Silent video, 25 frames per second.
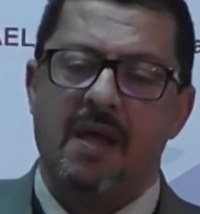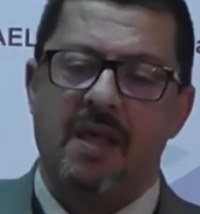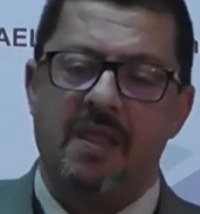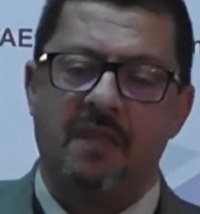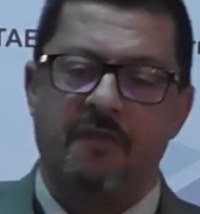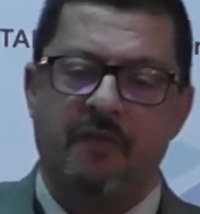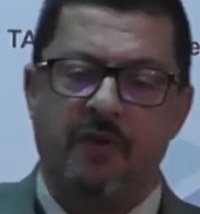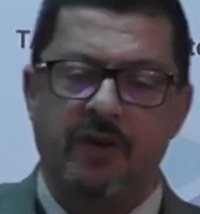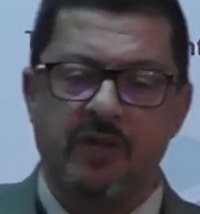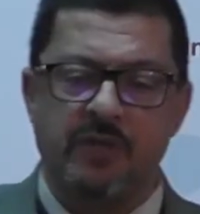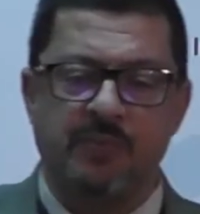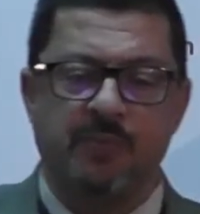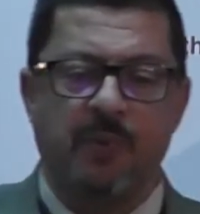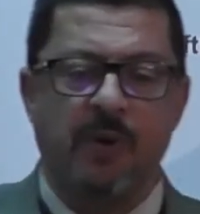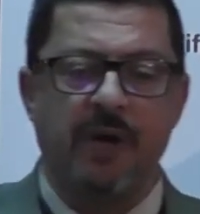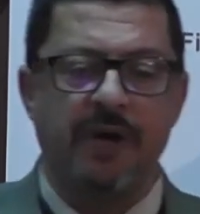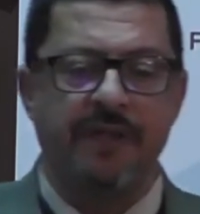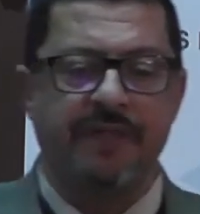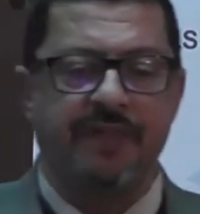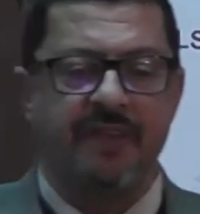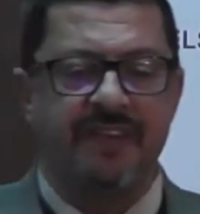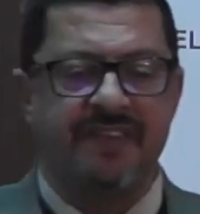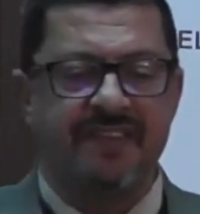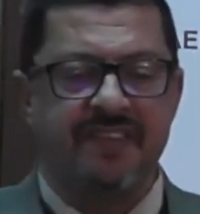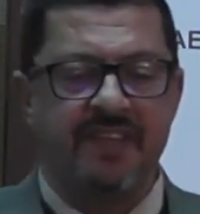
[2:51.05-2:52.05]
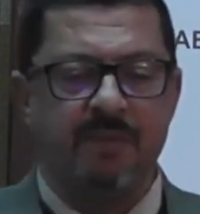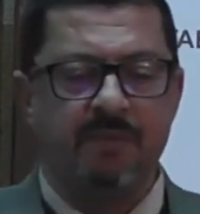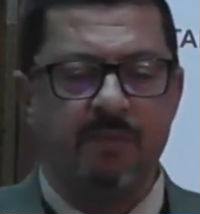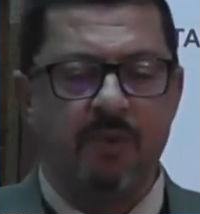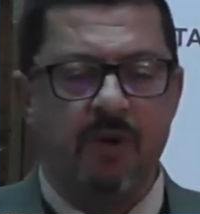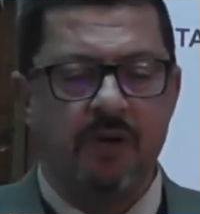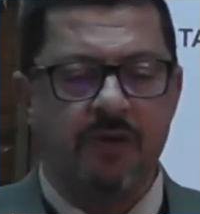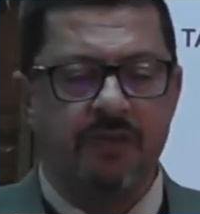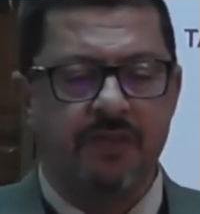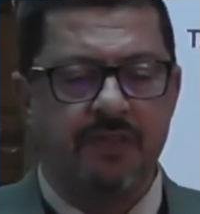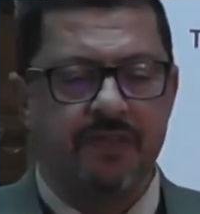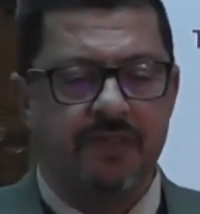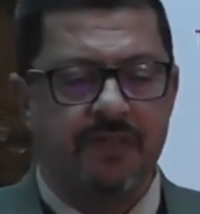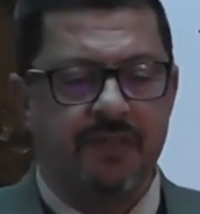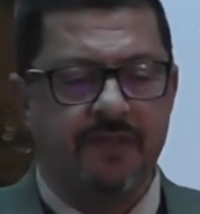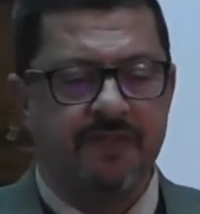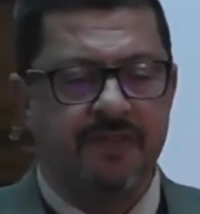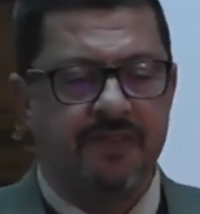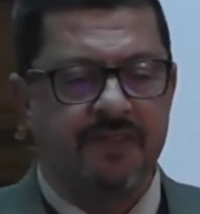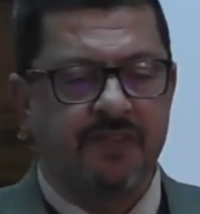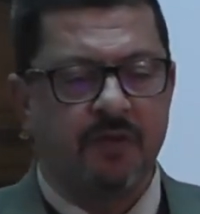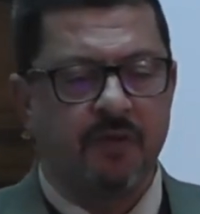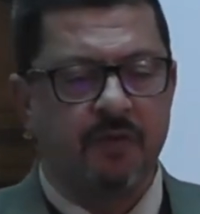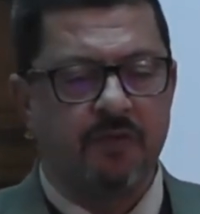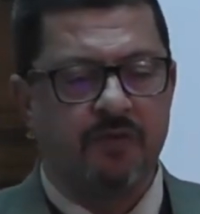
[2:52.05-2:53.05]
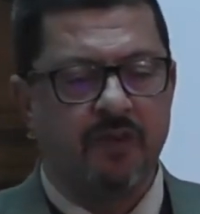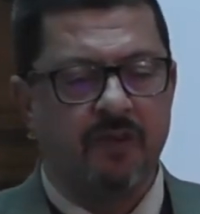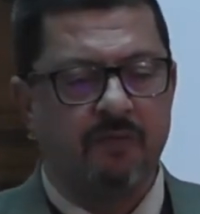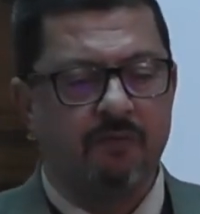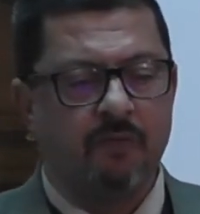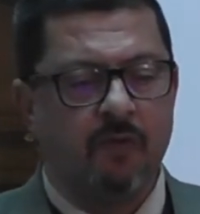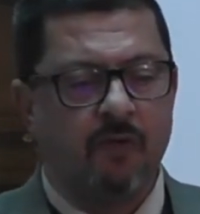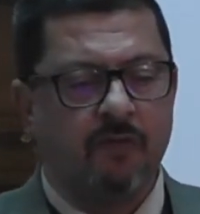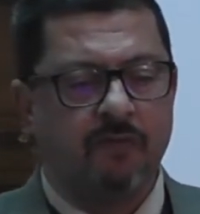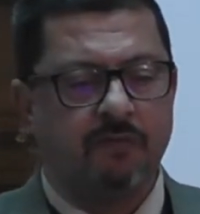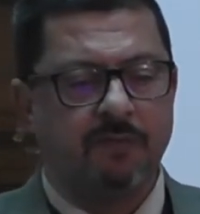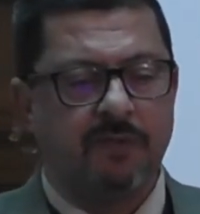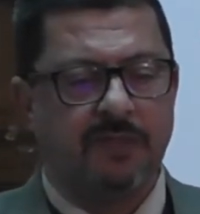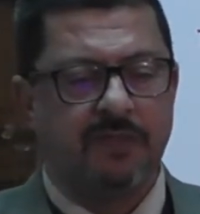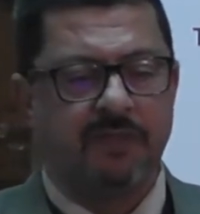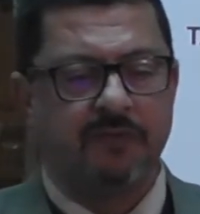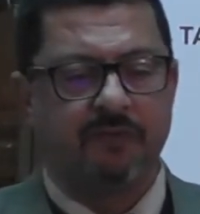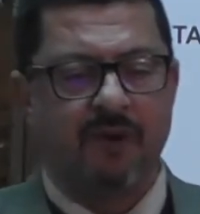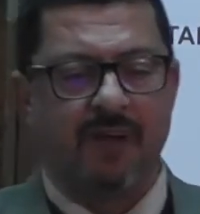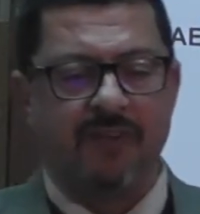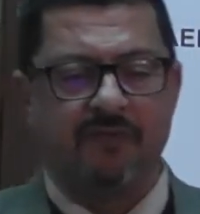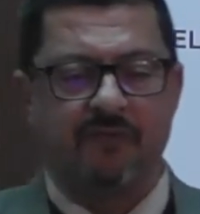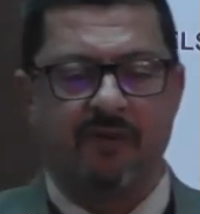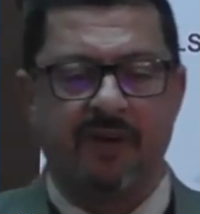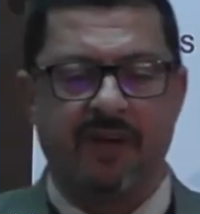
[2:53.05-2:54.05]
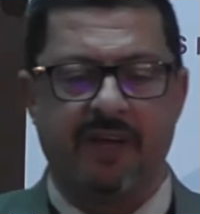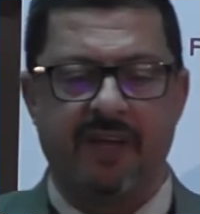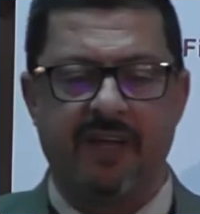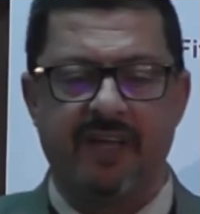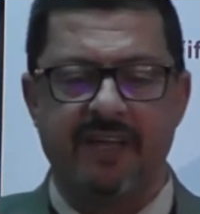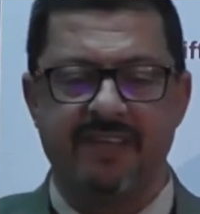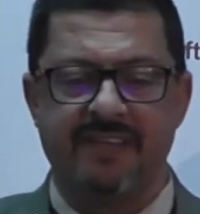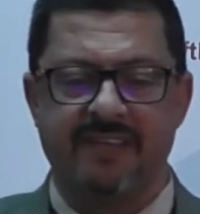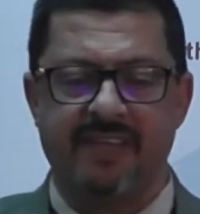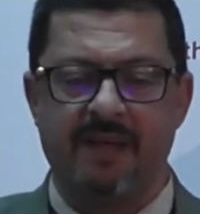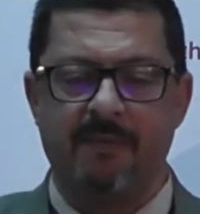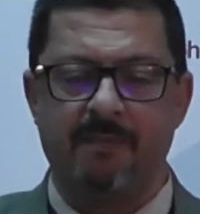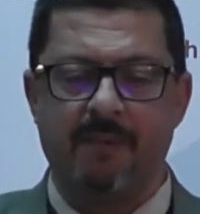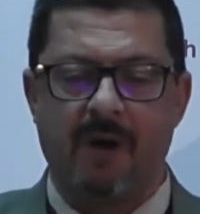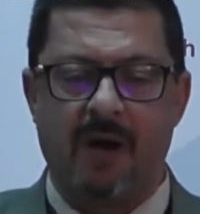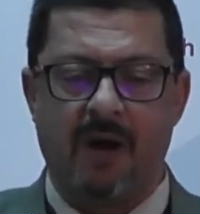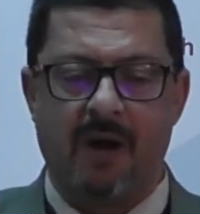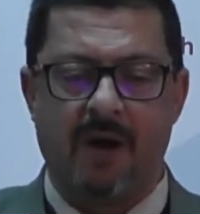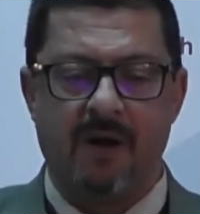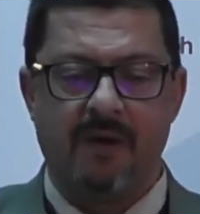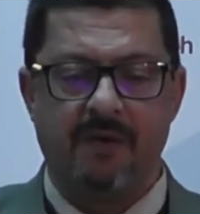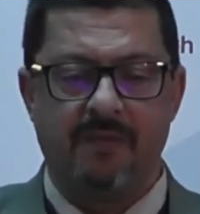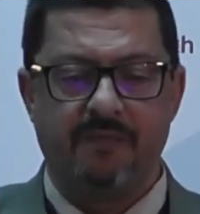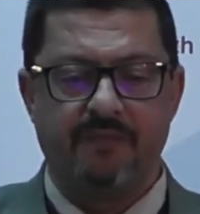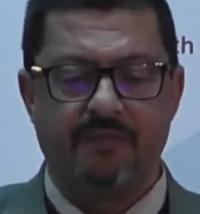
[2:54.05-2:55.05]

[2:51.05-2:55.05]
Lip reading: The first point is the emergence of the social movement rhetoric, SMR.